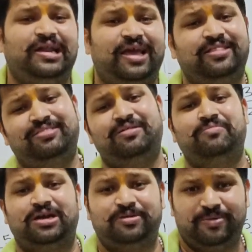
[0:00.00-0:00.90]
and then
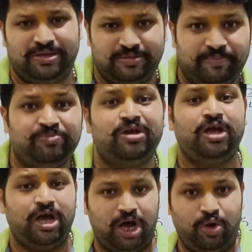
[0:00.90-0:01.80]
multiply them.
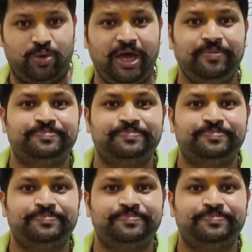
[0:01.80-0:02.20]
Okay.